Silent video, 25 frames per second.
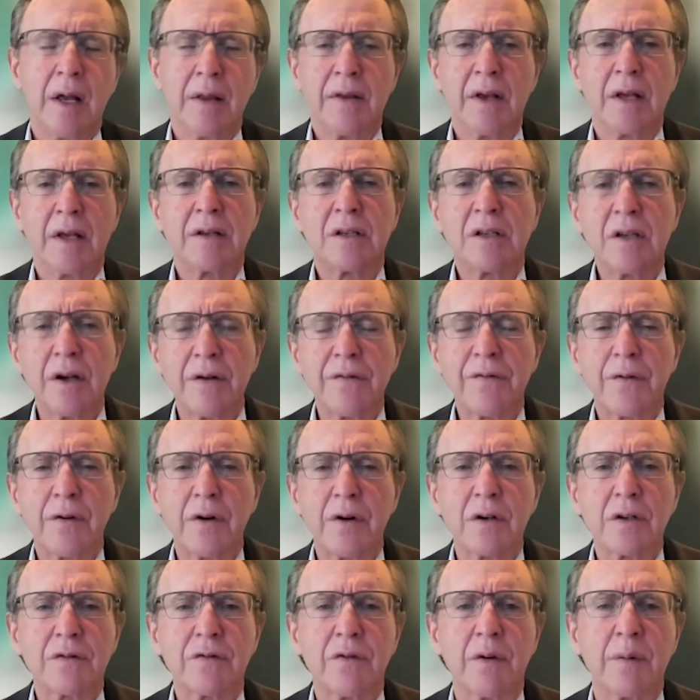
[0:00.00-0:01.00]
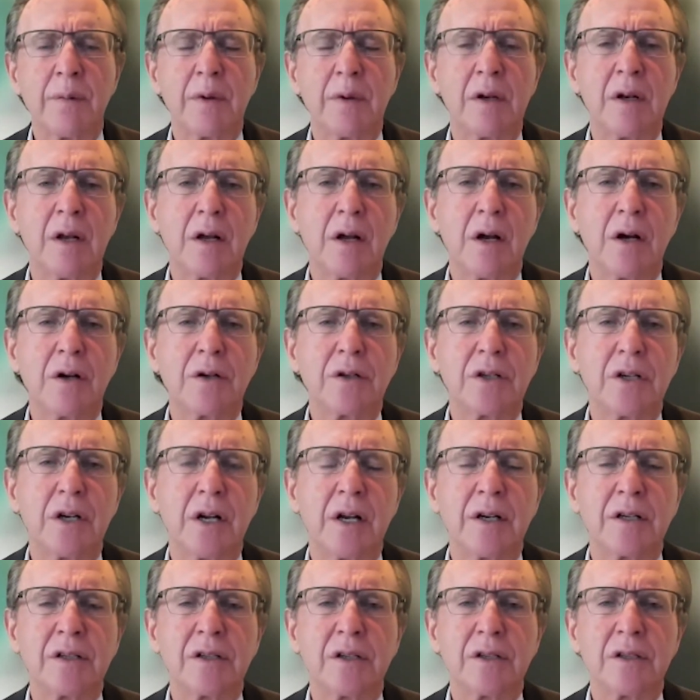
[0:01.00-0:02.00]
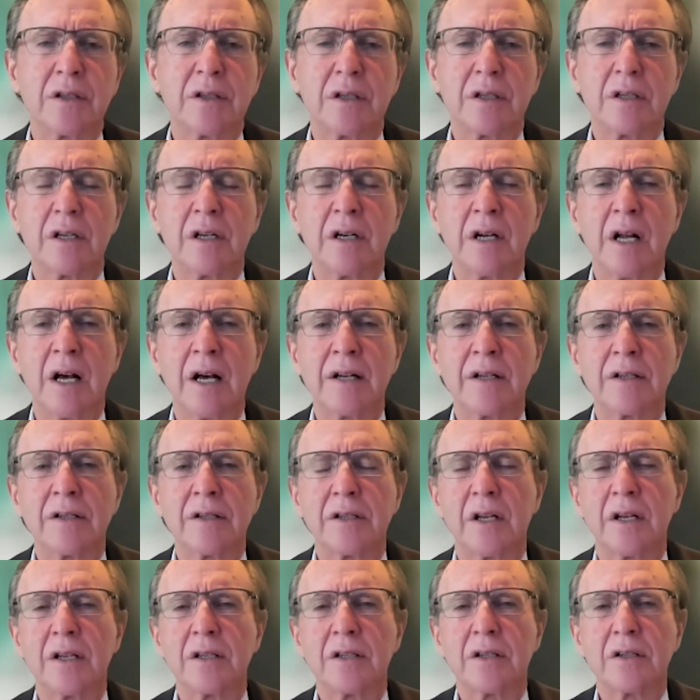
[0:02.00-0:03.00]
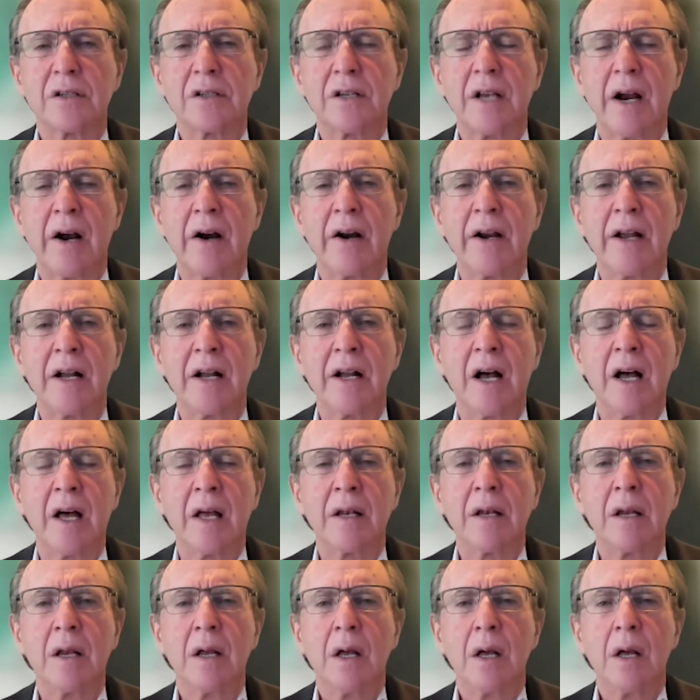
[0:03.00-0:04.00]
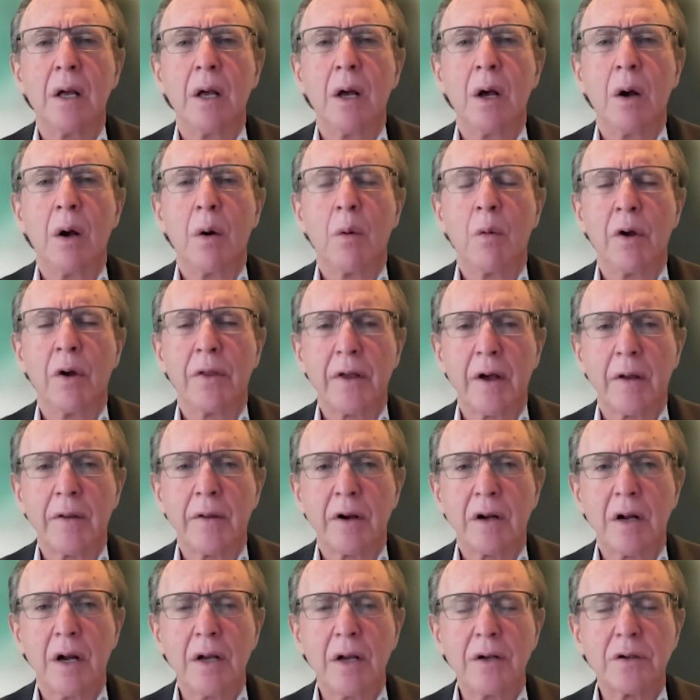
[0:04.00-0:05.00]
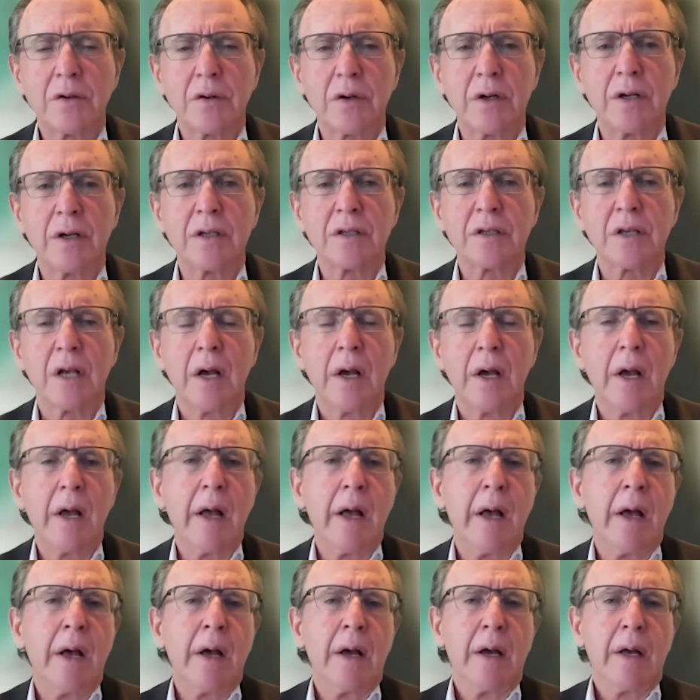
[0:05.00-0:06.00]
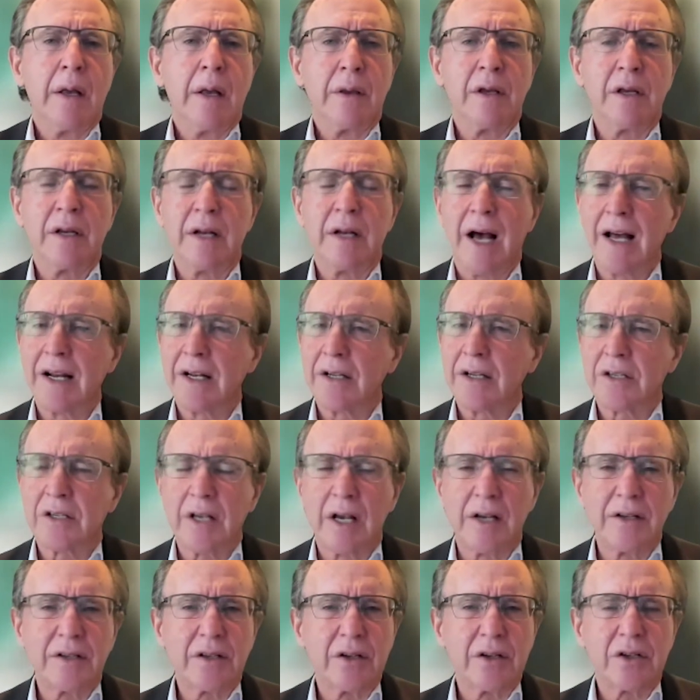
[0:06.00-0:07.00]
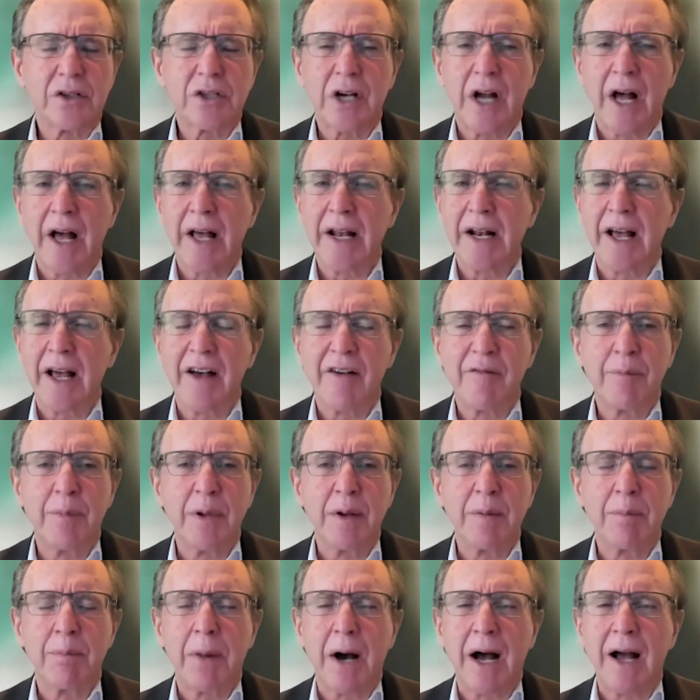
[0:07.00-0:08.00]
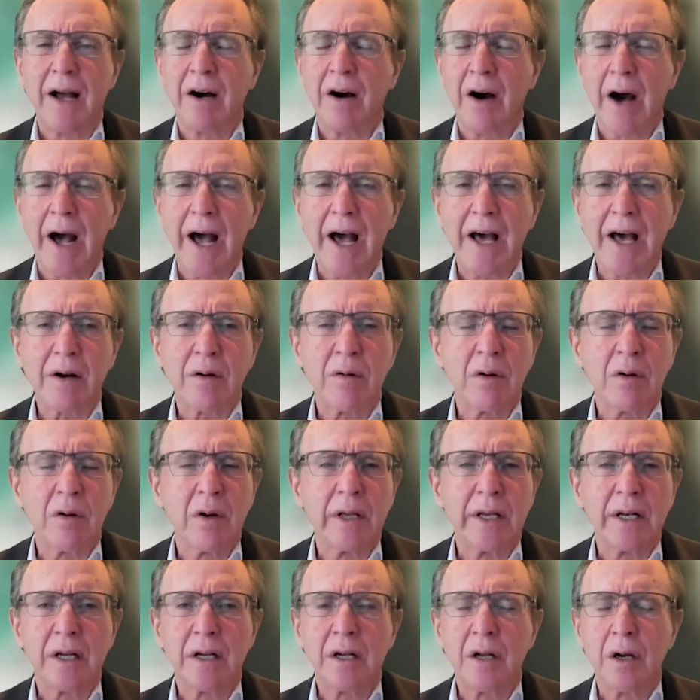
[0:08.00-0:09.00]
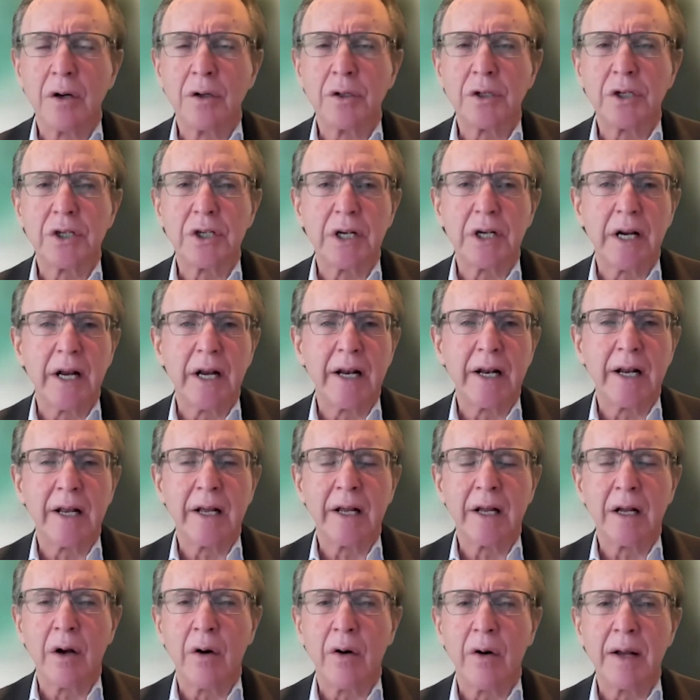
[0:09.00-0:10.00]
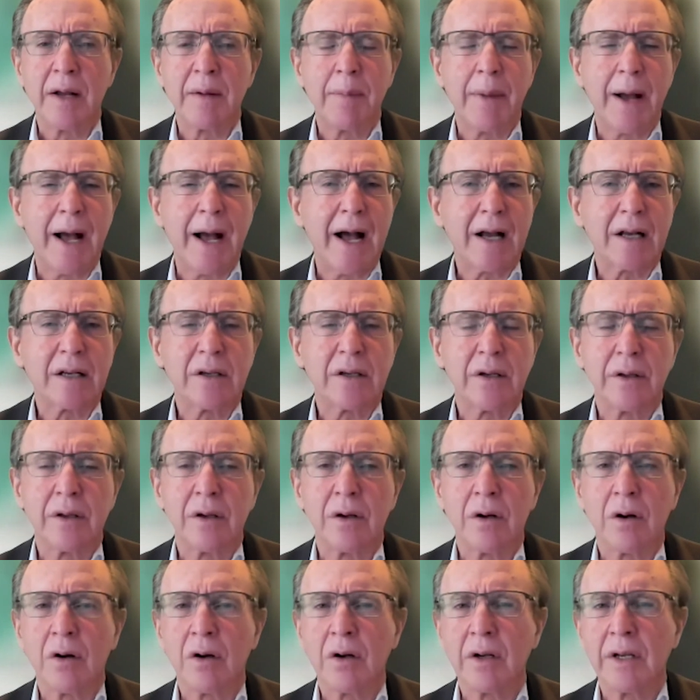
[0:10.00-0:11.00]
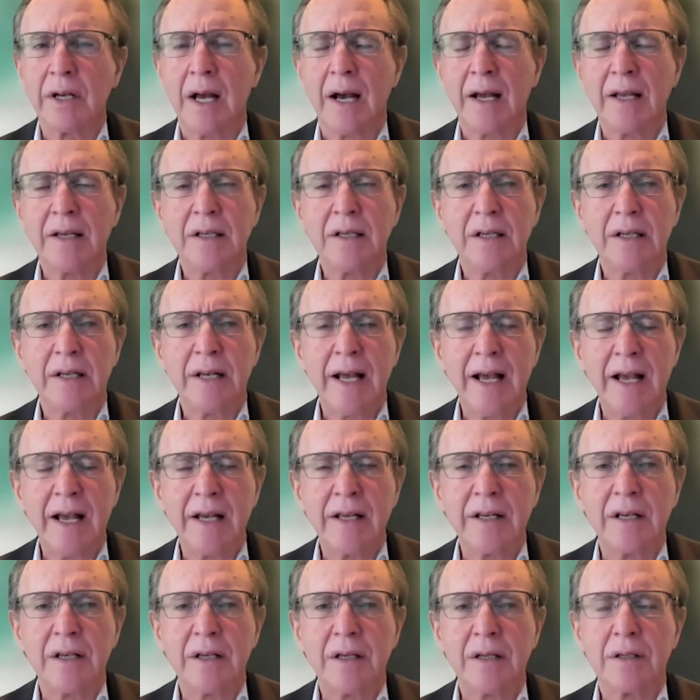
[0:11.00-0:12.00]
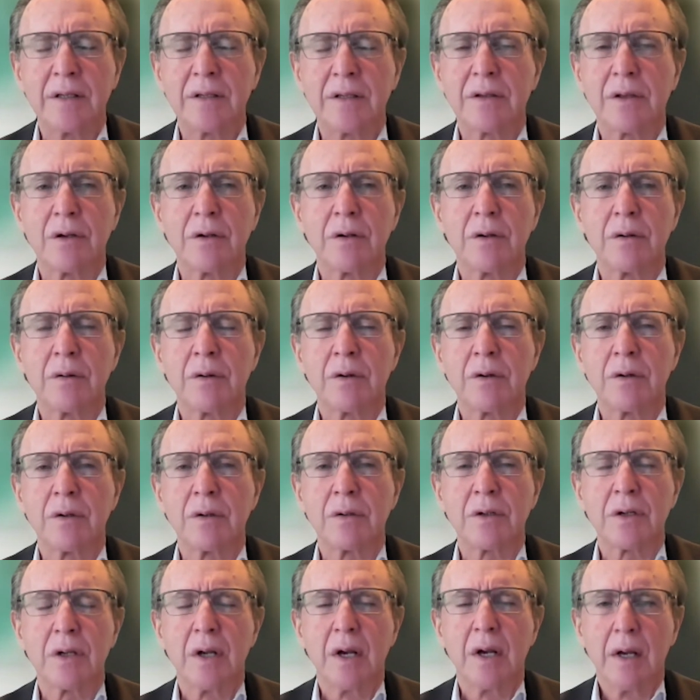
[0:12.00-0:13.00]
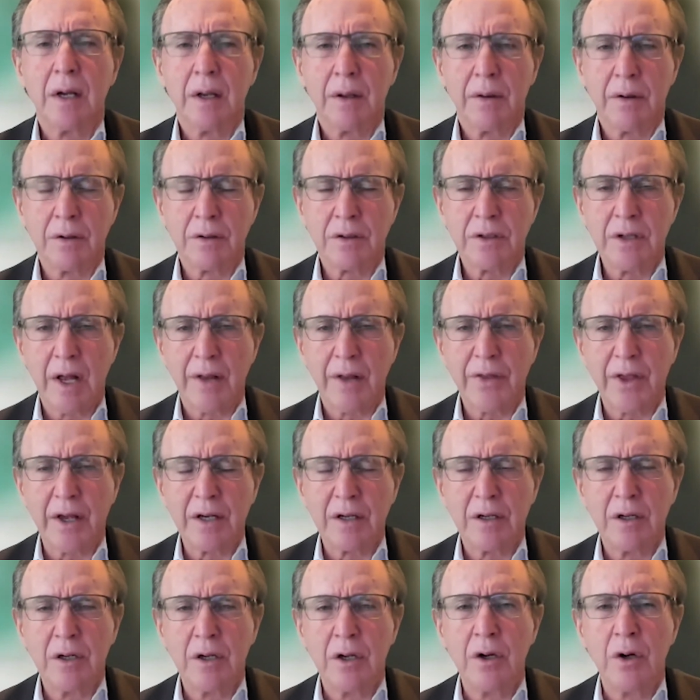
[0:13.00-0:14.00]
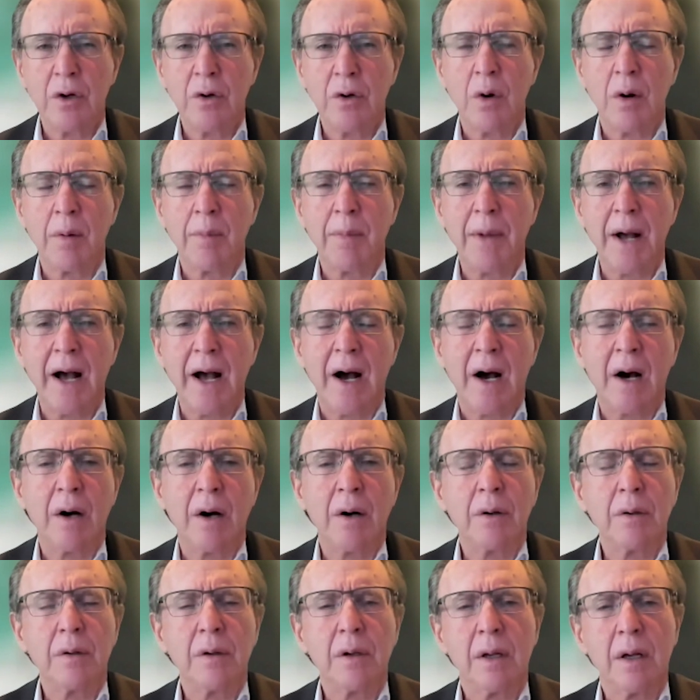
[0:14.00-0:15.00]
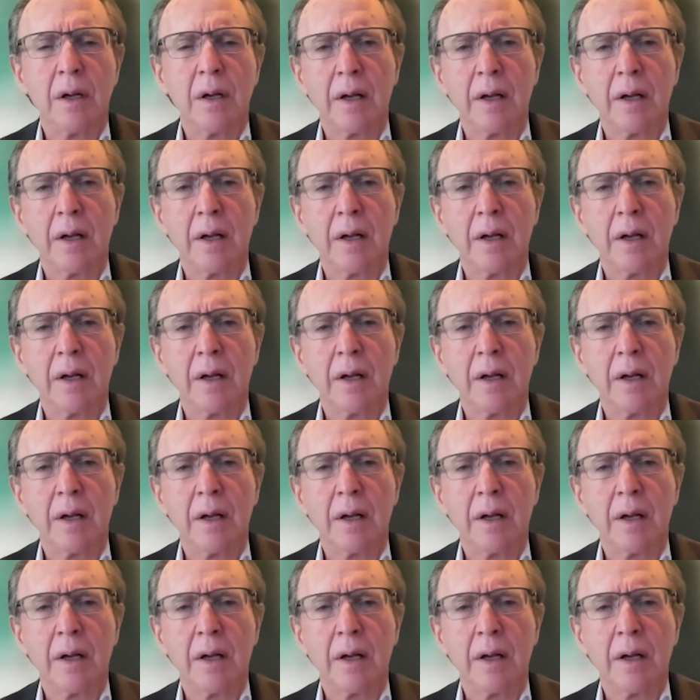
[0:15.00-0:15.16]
that differs from the negotiations that the United States is carrying on with other countries. The United States and China have been bilaterally negotiating going back to the early 1980s. There's nothing new about